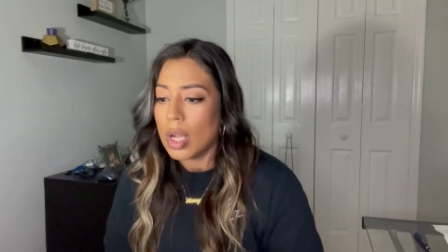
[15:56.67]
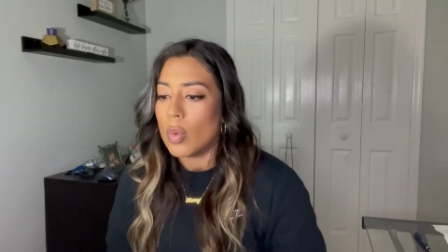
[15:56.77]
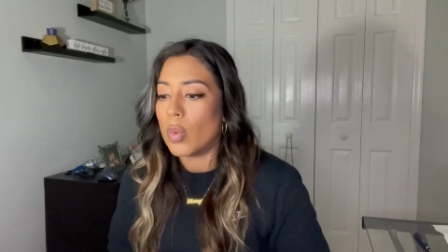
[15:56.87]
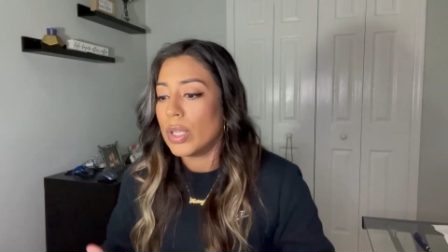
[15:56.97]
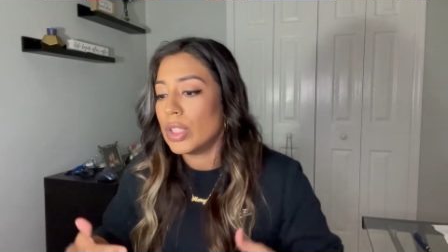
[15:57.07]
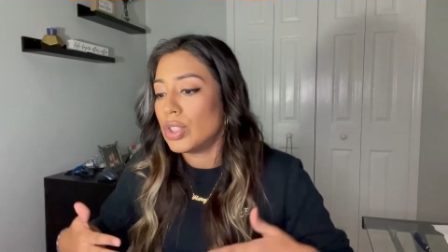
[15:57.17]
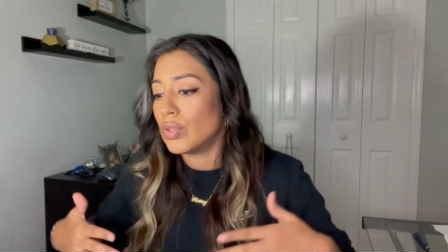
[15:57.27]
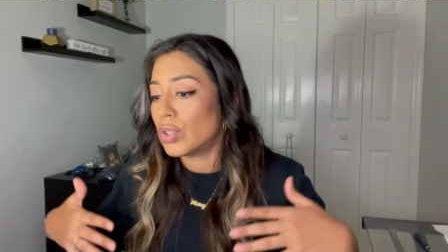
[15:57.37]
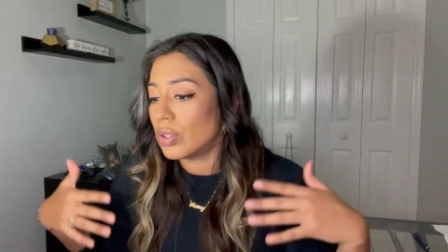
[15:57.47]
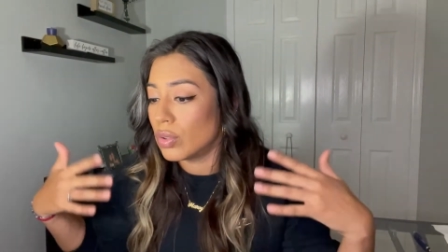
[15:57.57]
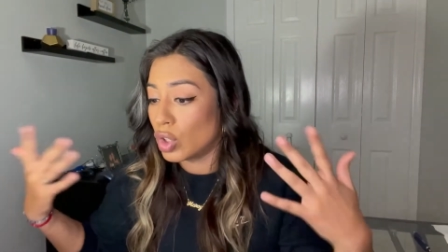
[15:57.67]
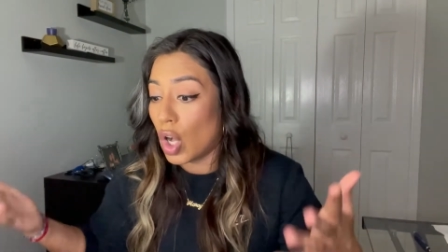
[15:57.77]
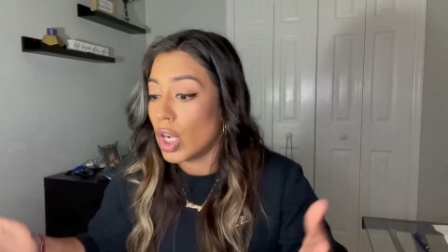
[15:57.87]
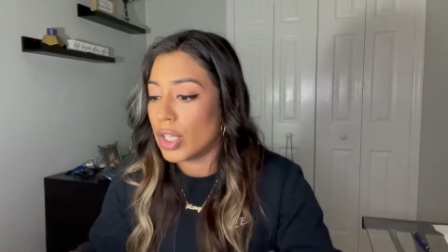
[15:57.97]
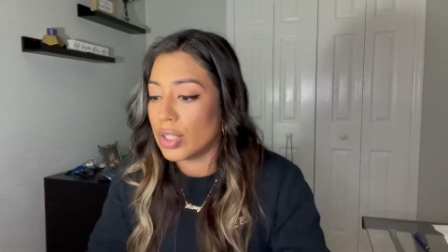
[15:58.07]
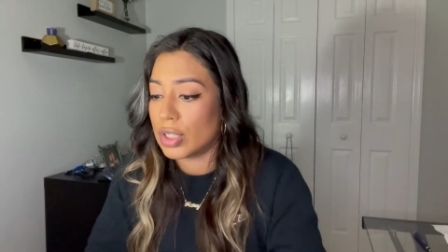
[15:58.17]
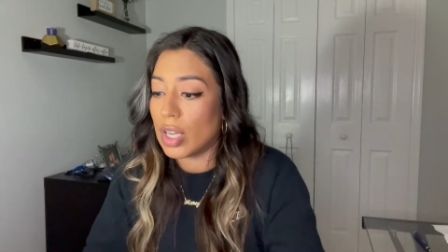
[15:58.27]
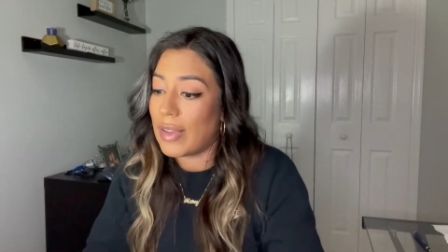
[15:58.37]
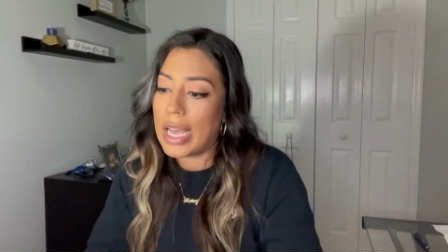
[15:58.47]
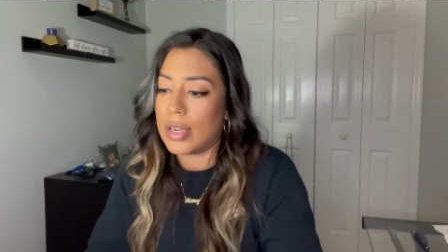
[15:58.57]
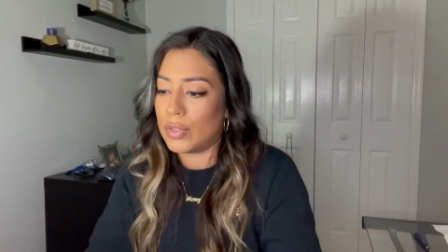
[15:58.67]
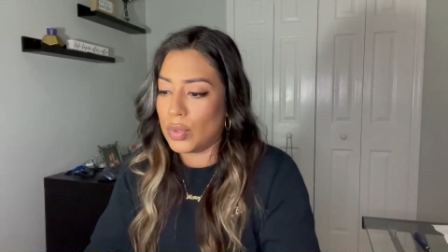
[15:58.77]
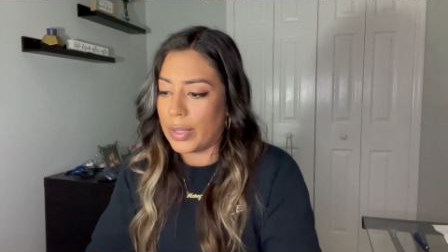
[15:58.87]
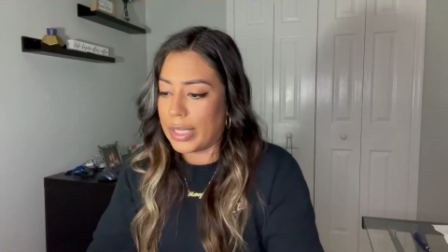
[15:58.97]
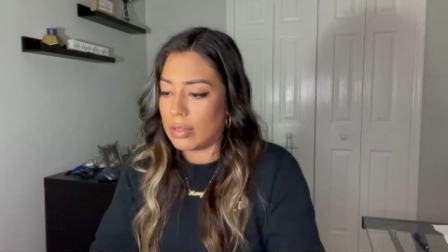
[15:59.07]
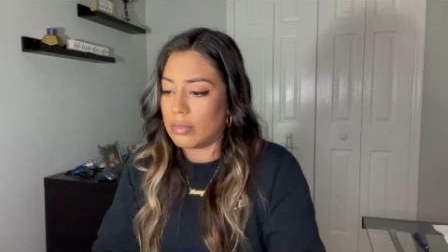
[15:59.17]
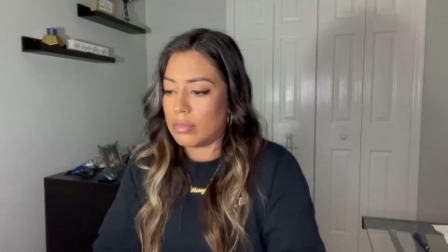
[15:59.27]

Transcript: What did you talk yourself out of doing?